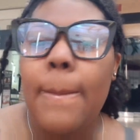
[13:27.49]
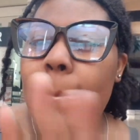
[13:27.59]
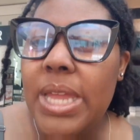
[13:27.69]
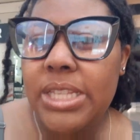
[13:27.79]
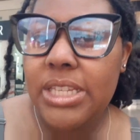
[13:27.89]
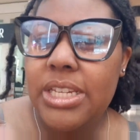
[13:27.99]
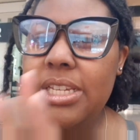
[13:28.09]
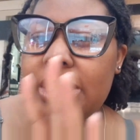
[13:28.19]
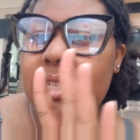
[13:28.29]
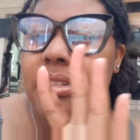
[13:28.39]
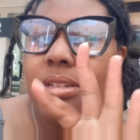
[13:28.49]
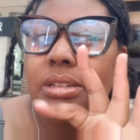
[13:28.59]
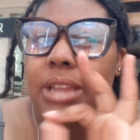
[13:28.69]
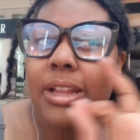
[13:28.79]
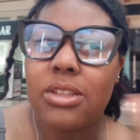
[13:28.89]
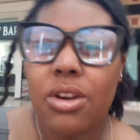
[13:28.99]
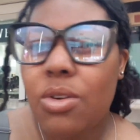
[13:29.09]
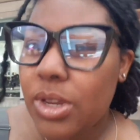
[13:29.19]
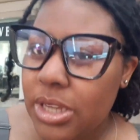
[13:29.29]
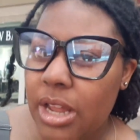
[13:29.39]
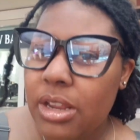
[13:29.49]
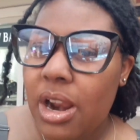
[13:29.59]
minty, like turquoise color.